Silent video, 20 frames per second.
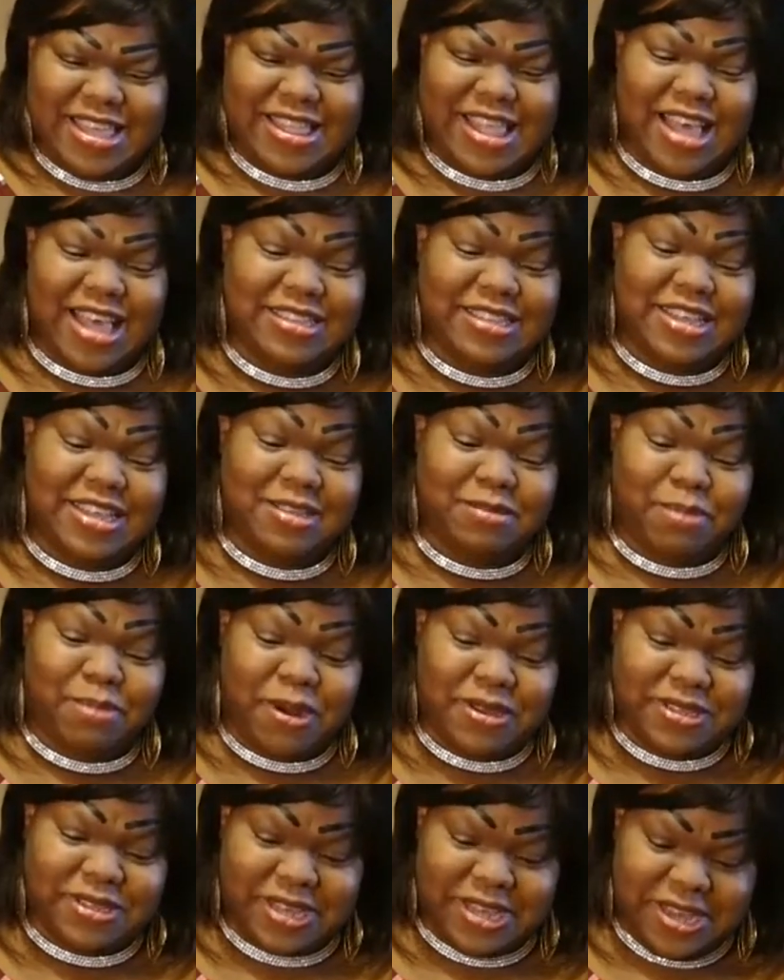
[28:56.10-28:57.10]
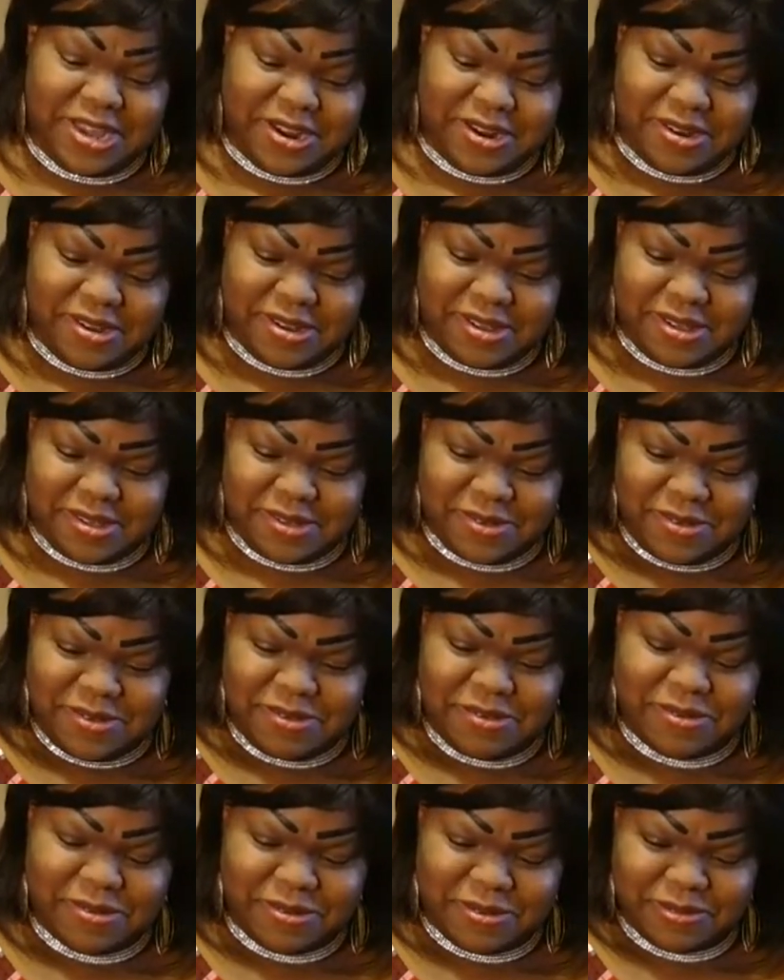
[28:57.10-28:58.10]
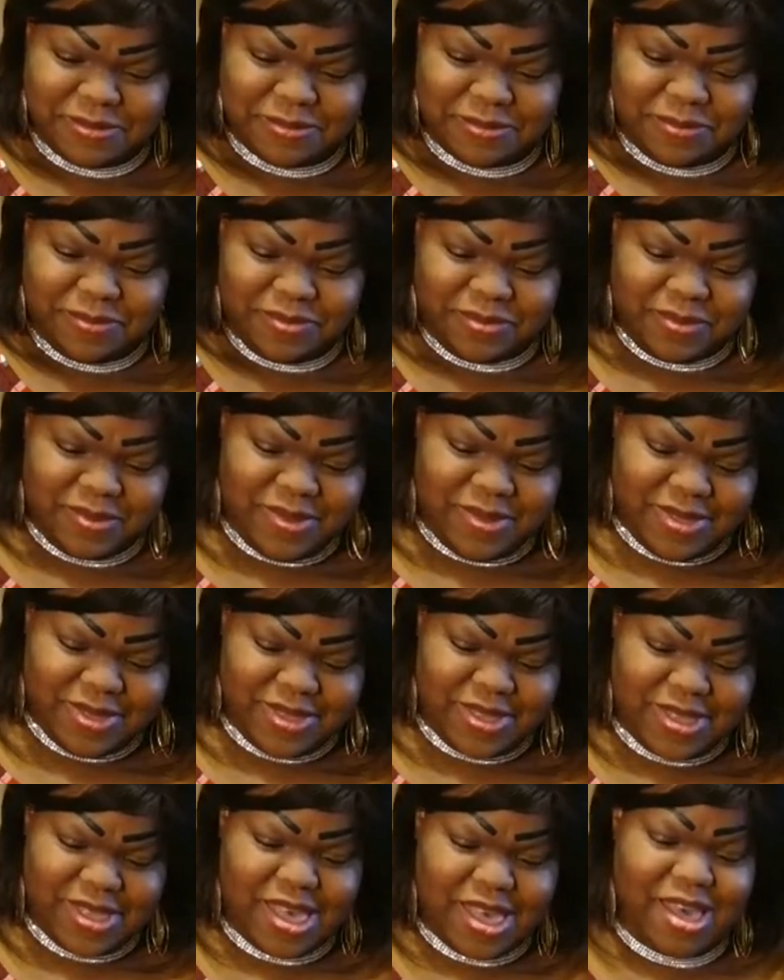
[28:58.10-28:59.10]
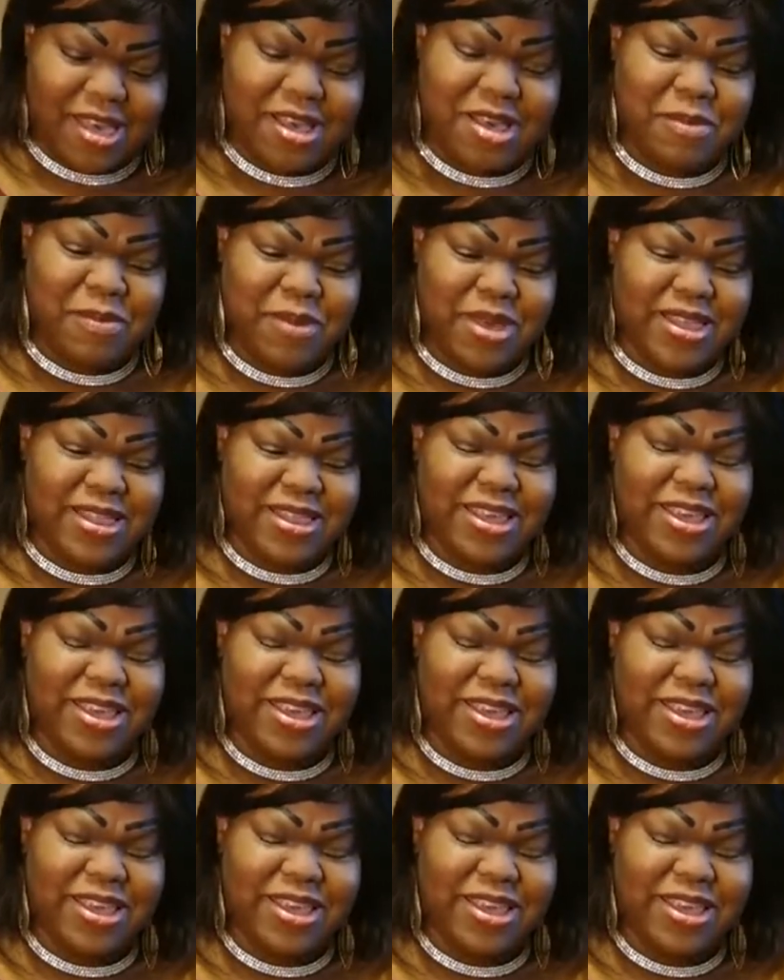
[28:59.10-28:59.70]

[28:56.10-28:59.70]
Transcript: That's this person here. Ooh. It could be a